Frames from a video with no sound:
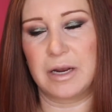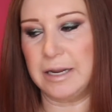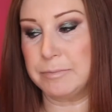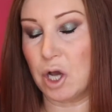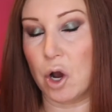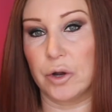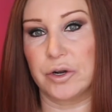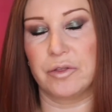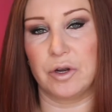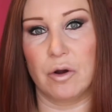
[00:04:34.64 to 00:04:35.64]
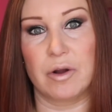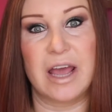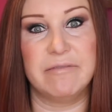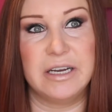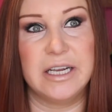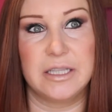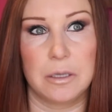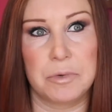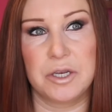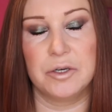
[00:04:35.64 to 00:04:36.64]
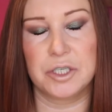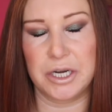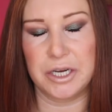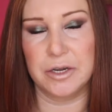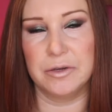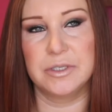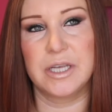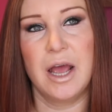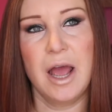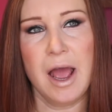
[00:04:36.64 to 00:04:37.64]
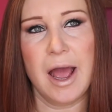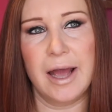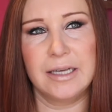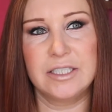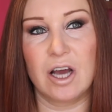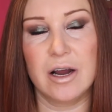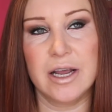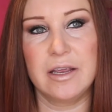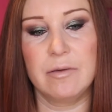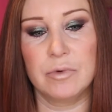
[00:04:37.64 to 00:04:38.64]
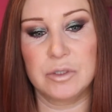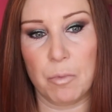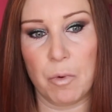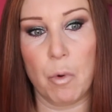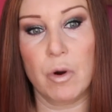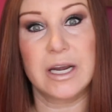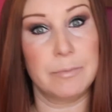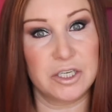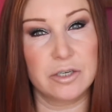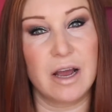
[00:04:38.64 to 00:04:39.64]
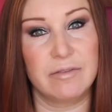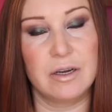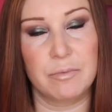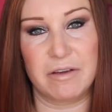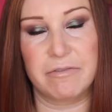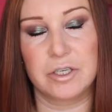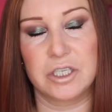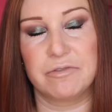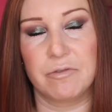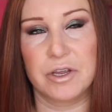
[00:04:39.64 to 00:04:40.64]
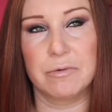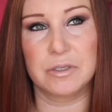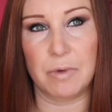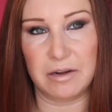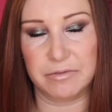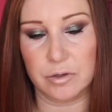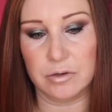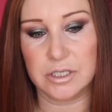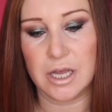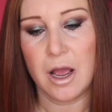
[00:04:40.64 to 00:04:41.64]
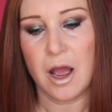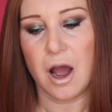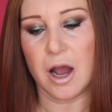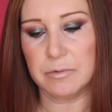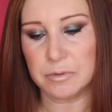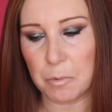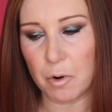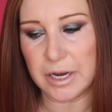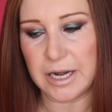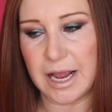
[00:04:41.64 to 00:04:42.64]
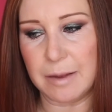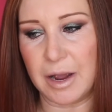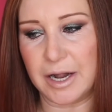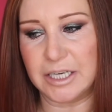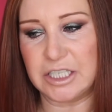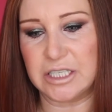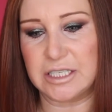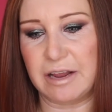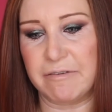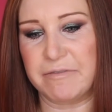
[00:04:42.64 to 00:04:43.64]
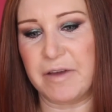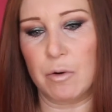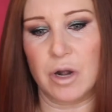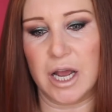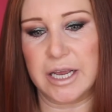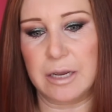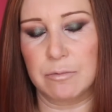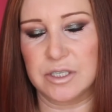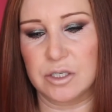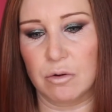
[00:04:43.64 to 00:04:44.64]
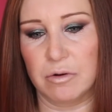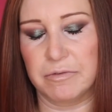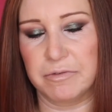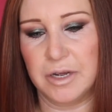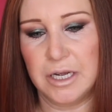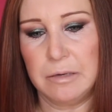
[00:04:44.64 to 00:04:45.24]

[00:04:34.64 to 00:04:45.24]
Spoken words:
clipped on the long heavy lead that we usually use. And I was walking him. I do have a little bit of footage for you as well, of course. I was walking him and it felt like it was sort of